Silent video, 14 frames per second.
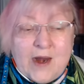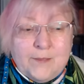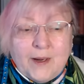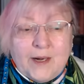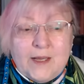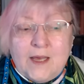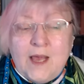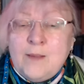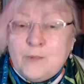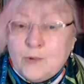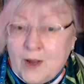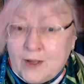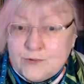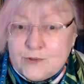anybody
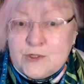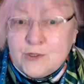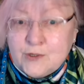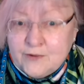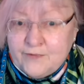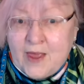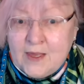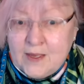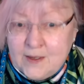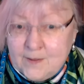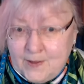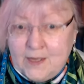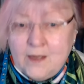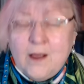came around
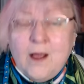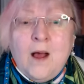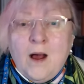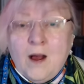surveying me